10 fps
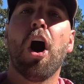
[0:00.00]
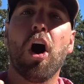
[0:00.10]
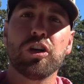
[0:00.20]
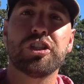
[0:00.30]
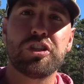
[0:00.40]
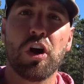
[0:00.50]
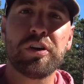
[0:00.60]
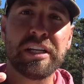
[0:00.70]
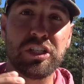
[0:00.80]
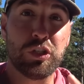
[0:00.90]
are
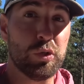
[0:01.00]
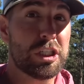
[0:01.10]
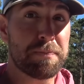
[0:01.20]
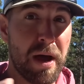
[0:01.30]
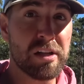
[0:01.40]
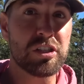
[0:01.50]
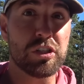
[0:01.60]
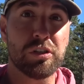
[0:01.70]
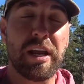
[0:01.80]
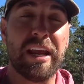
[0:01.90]
starting to
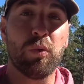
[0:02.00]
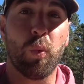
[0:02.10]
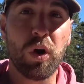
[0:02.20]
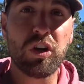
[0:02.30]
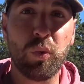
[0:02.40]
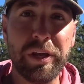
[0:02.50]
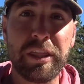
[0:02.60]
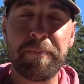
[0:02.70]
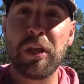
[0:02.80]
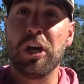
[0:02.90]
sponsor and work
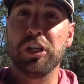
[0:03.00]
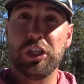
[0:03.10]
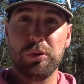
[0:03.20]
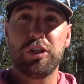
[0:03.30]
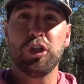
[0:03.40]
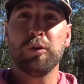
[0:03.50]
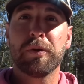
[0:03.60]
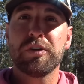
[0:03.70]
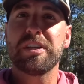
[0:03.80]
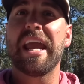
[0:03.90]
with
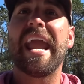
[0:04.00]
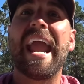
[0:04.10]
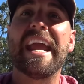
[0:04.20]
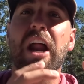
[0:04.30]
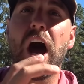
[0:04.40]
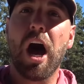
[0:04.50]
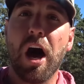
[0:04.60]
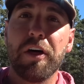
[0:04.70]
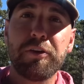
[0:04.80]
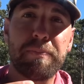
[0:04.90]
YouTubers and
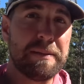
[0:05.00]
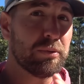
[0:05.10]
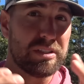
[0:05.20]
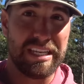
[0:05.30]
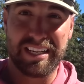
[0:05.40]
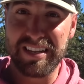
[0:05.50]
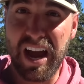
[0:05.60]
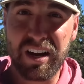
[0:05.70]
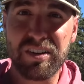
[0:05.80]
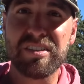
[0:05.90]
other people,
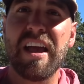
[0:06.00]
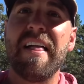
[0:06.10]
TikTokers,